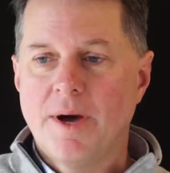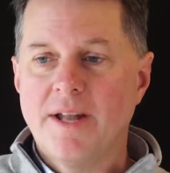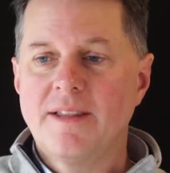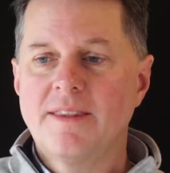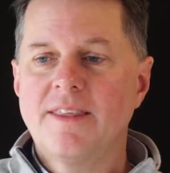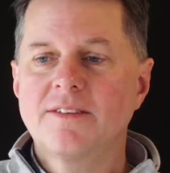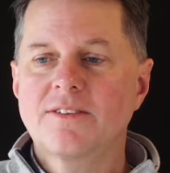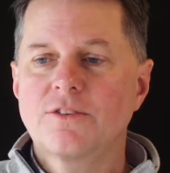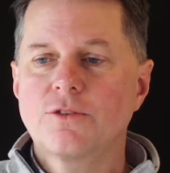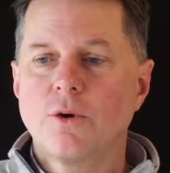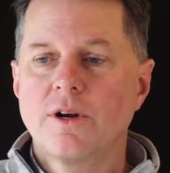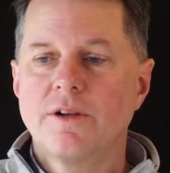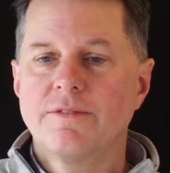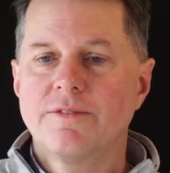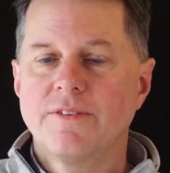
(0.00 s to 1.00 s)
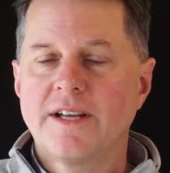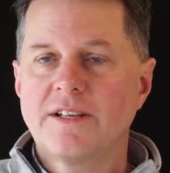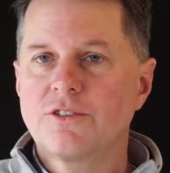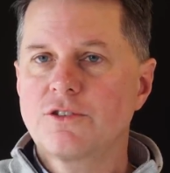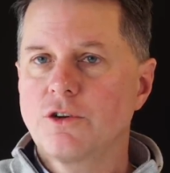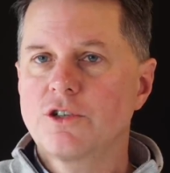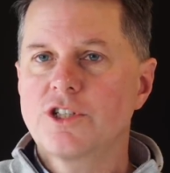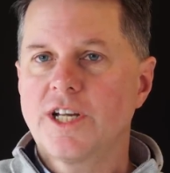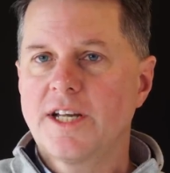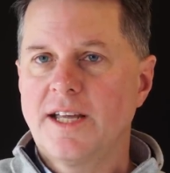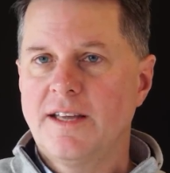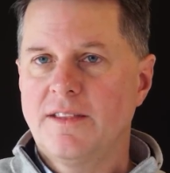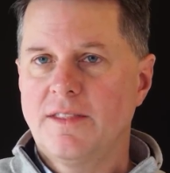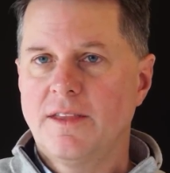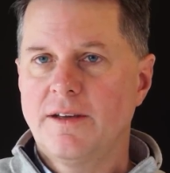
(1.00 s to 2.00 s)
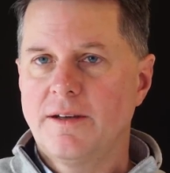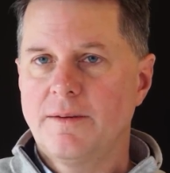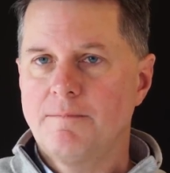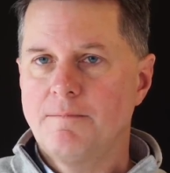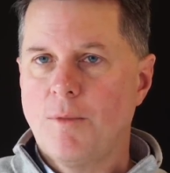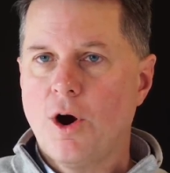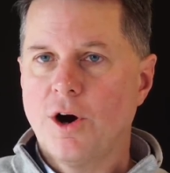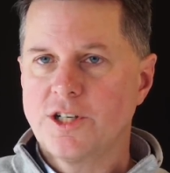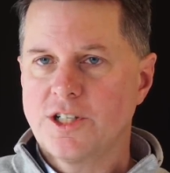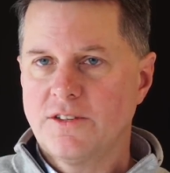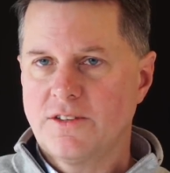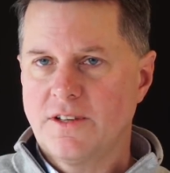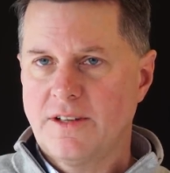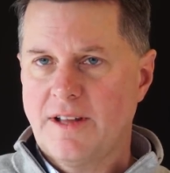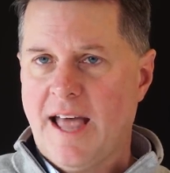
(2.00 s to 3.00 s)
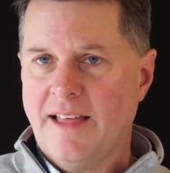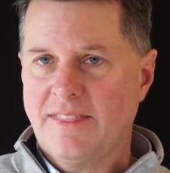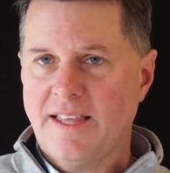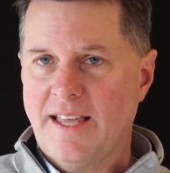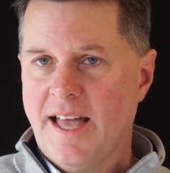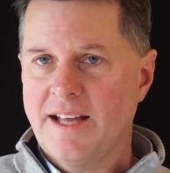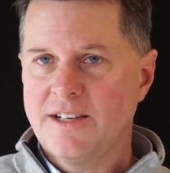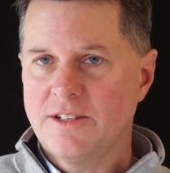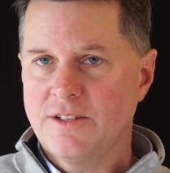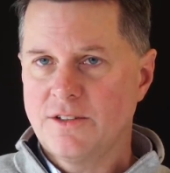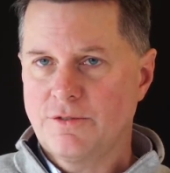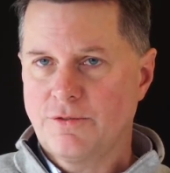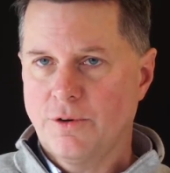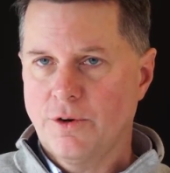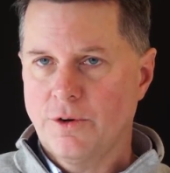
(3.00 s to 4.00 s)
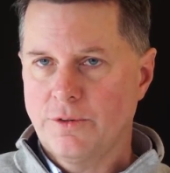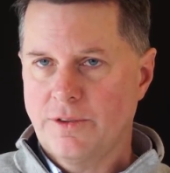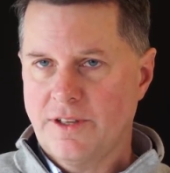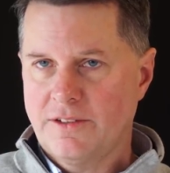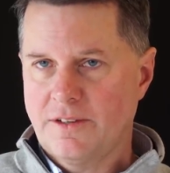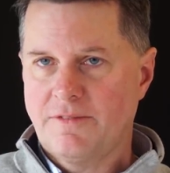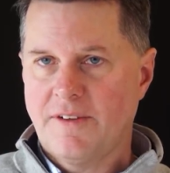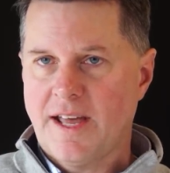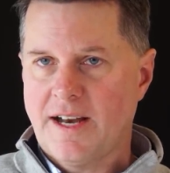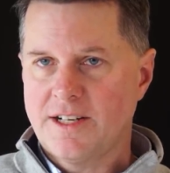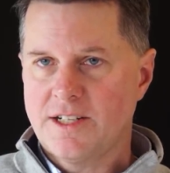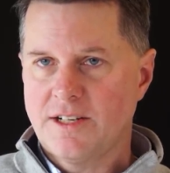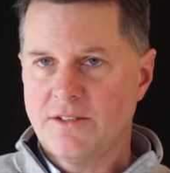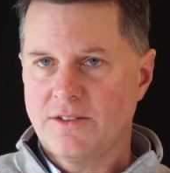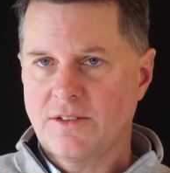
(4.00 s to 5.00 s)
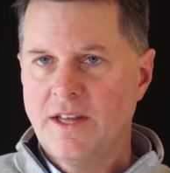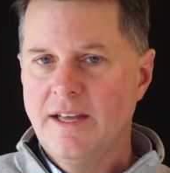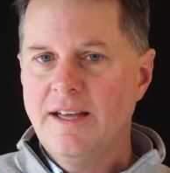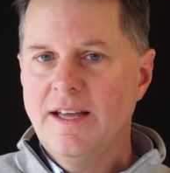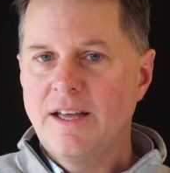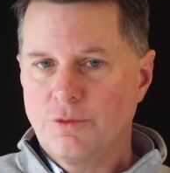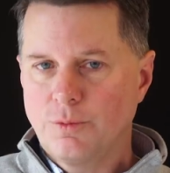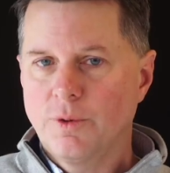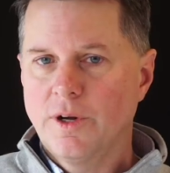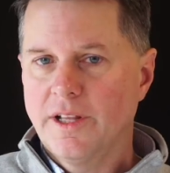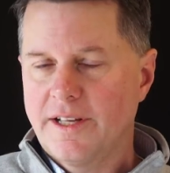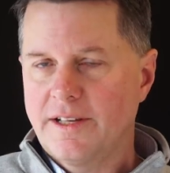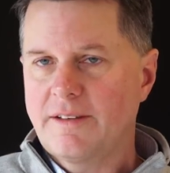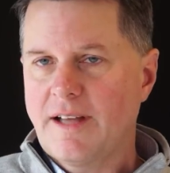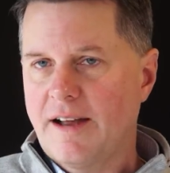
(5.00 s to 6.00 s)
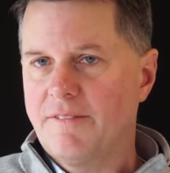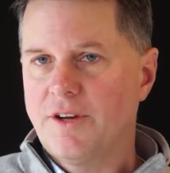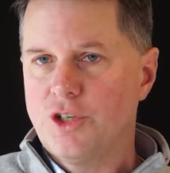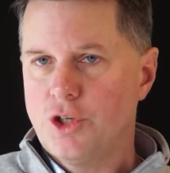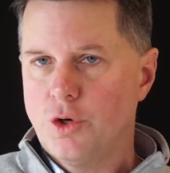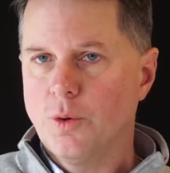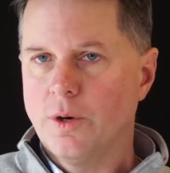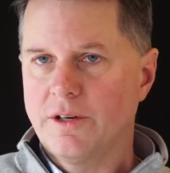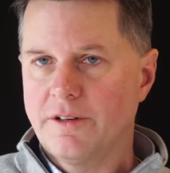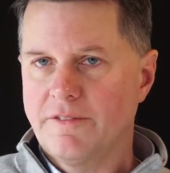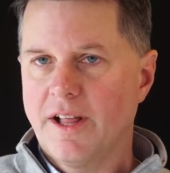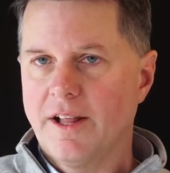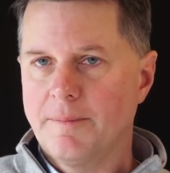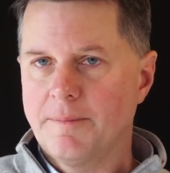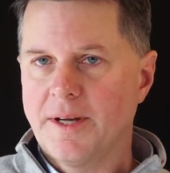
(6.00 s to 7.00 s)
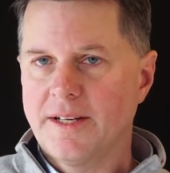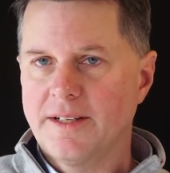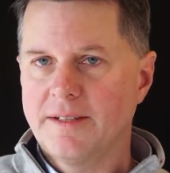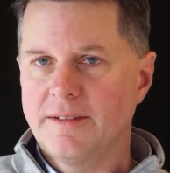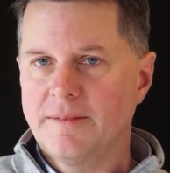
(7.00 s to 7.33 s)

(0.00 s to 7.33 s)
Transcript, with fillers: But this sort of like searching in the margins and at the edges for these advantages is really kind of a newer development.